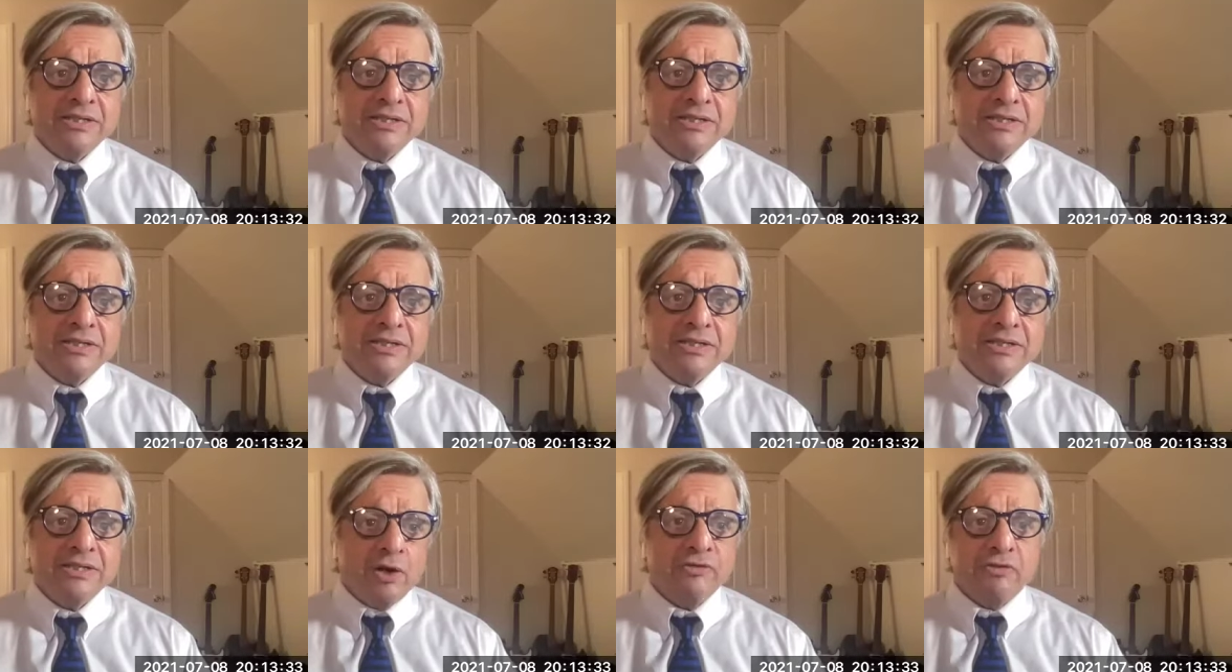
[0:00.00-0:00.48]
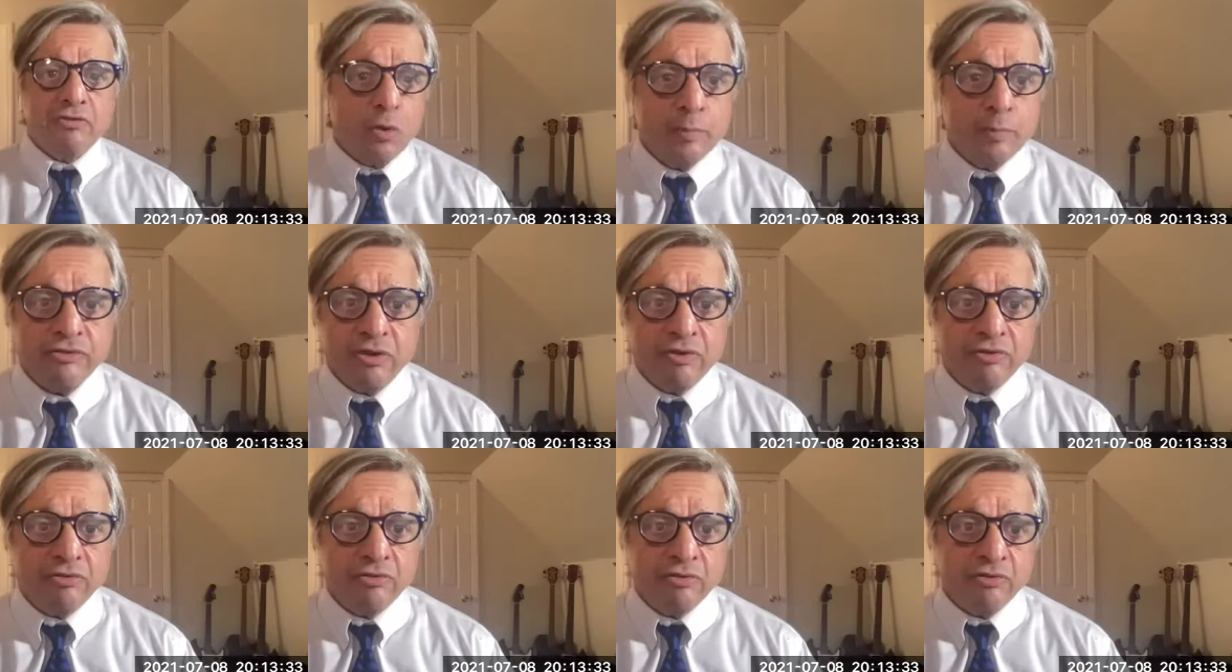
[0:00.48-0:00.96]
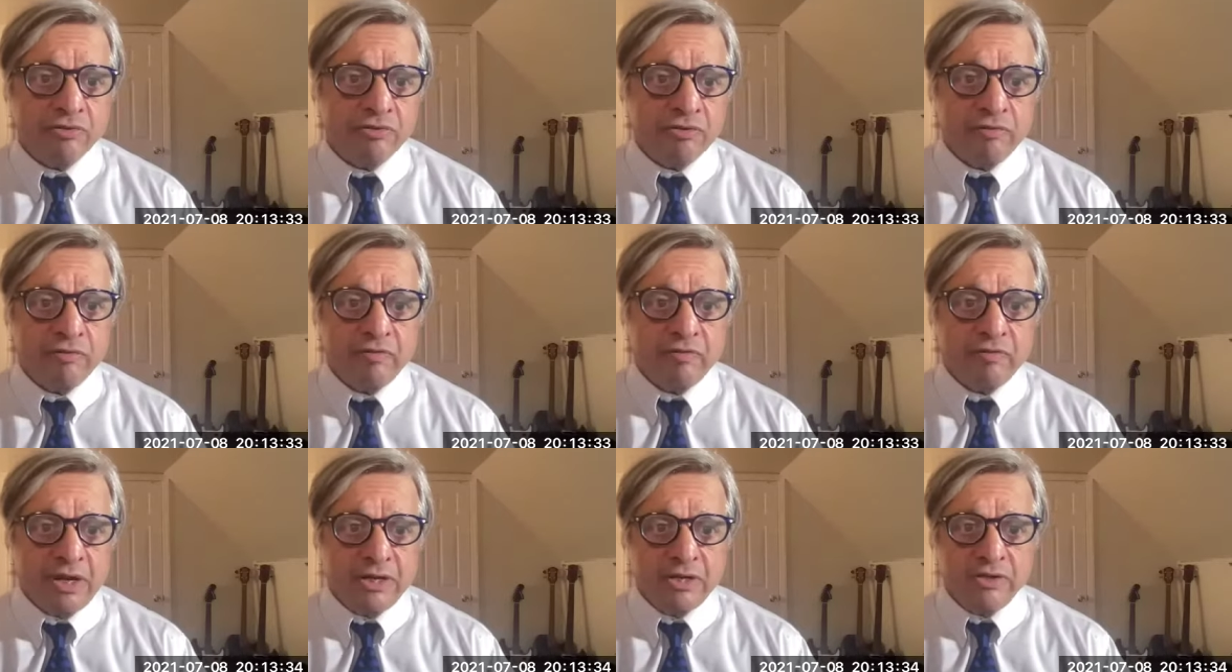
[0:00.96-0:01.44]
nor in the best
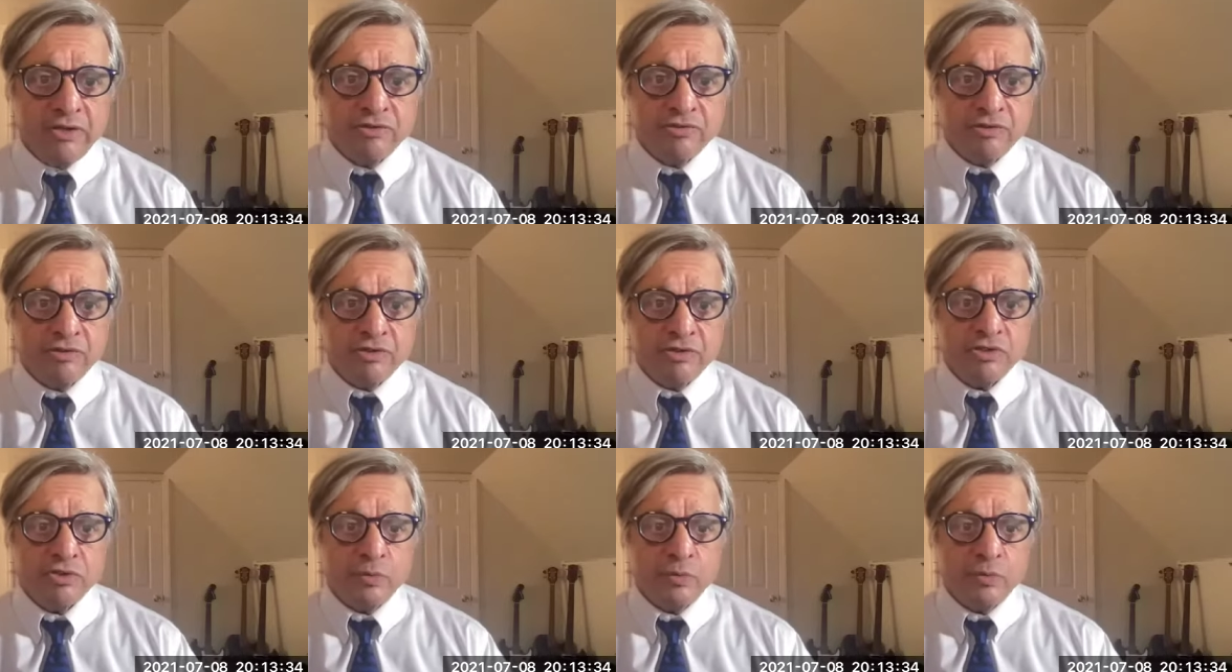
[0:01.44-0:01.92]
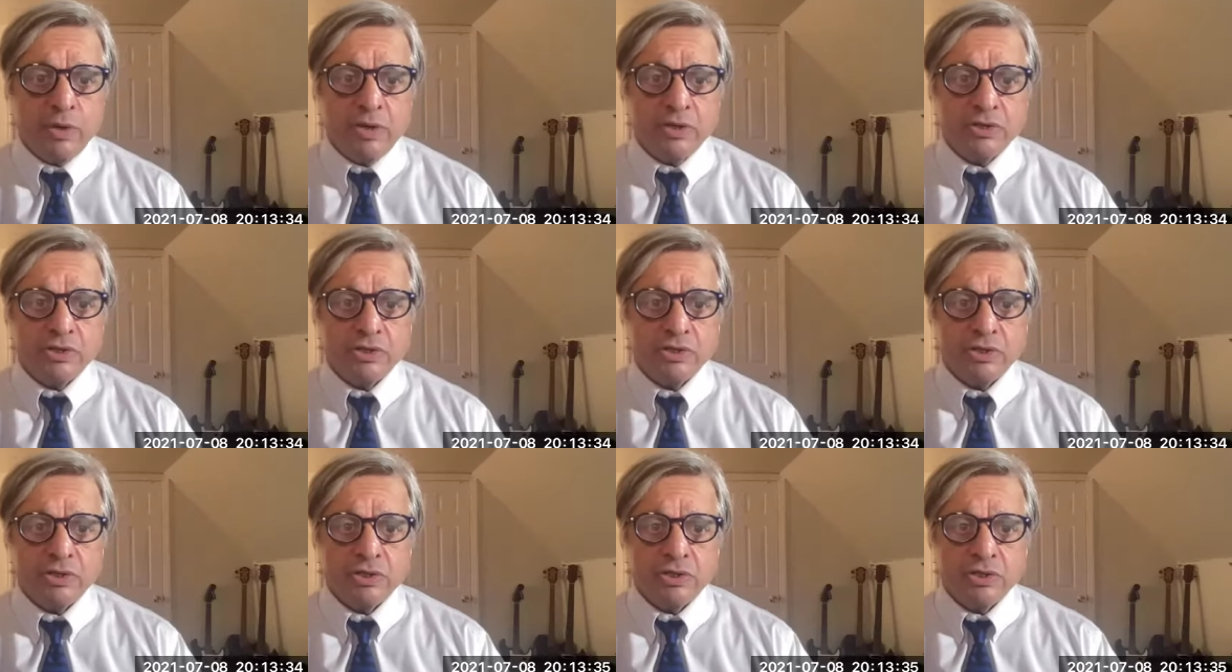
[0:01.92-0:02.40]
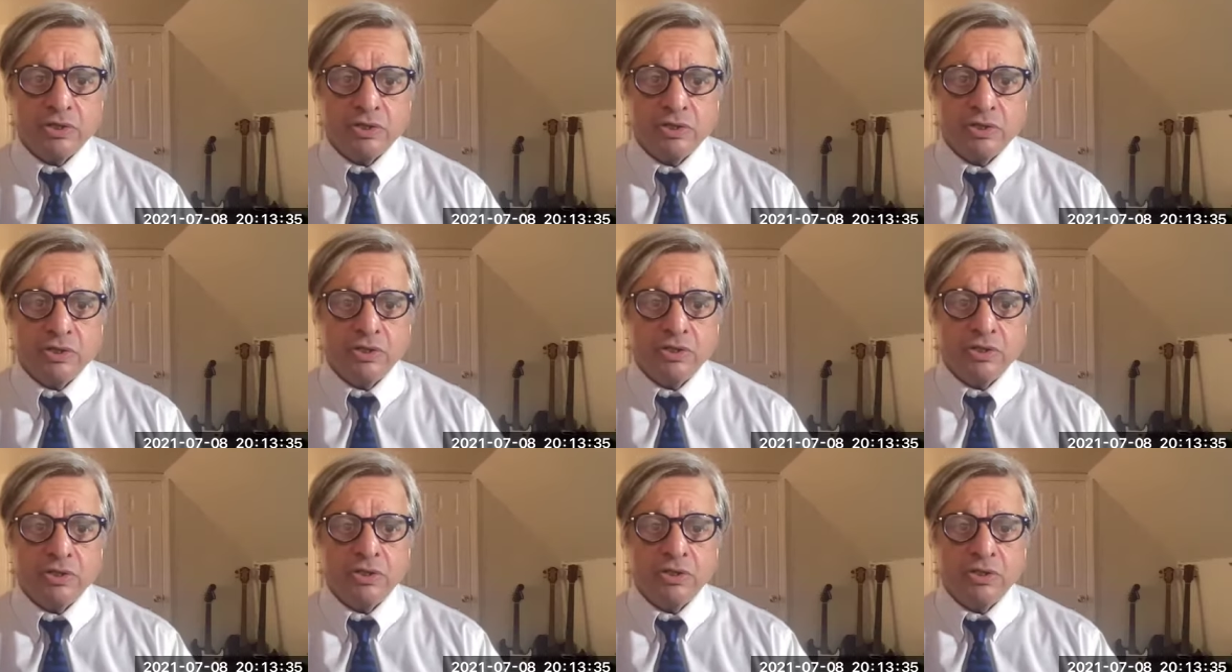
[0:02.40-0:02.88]
interest of any situation.